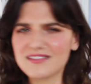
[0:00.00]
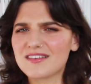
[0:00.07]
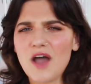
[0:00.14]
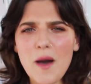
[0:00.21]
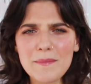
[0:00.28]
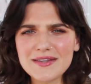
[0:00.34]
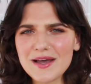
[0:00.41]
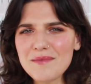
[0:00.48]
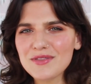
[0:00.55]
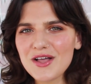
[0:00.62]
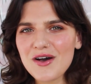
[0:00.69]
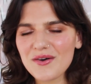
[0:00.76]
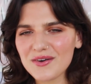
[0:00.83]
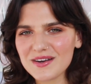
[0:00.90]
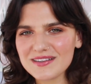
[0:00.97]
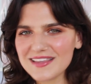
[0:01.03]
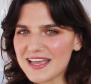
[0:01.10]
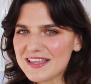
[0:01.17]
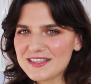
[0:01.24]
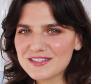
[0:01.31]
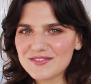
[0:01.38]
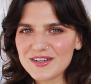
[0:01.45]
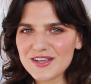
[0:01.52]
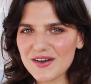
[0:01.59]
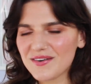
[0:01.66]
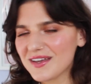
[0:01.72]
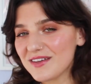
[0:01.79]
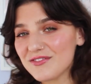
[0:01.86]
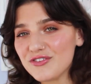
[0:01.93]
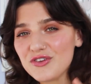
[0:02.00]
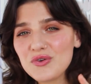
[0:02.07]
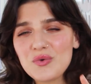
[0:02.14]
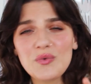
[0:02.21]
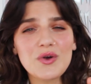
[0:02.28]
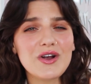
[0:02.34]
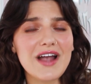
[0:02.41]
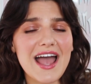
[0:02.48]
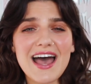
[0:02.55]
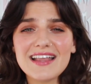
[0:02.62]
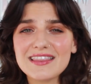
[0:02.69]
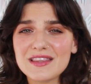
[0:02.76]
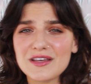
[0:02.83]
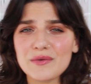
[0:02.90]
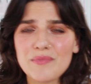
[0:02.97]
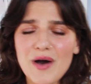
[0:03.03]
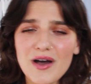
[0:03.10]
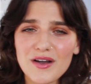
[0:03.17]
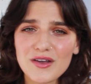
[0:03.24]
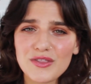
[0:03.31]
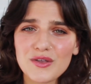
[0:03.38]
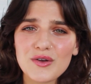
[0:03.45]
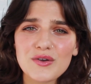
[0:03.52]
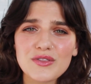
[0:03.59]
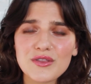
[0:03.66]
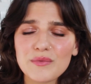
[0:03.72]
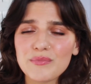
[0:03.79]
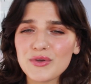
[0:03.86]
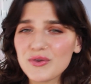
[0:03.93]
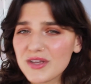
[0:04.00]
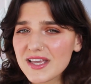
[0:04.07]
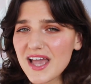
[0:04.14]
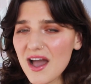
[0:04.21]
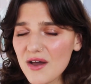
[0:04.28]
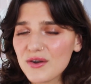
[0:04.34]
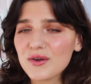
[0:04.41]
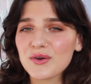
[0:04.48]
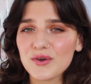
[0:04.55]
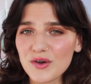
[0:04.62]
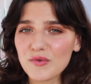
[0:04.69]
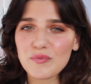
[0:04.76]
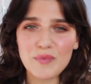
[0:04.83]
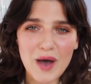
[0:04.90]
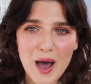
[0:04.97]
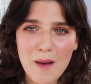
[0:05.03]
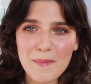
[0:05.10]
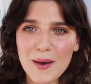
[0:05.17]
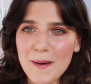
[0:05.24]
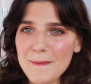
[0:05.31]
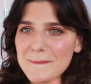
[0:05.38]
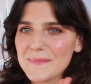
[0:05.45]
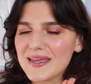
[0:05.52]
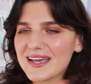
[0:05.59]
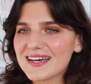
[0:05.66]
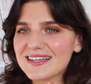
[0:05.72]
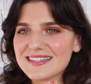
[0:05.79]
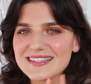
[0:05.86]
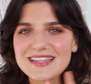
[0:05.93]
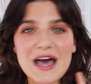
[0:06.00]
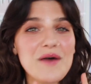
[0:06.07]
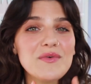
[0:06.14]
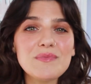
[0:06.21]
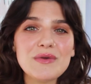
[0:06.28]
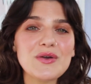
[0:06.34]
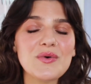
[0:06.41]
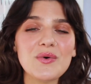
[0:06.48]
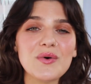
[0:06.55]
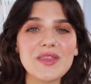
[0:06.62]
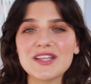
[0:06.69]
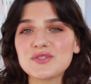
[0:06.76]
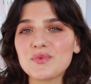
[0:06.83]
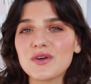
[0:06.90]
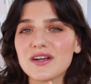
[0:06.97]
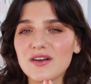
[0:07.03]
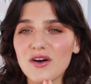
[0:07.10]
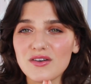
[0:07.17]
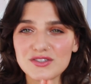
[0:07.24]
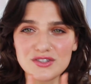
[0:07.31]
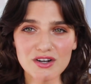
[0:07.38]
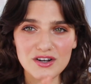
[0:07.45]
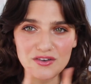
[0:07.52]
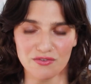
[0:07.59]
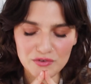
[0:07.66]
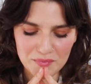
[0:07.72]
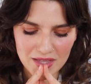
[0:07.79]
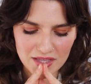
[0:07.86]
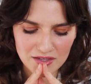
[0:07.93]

Comment down below or like this video if you were at the Beautycounter Grove pop-up, because that would be cool. That's where it all started for me.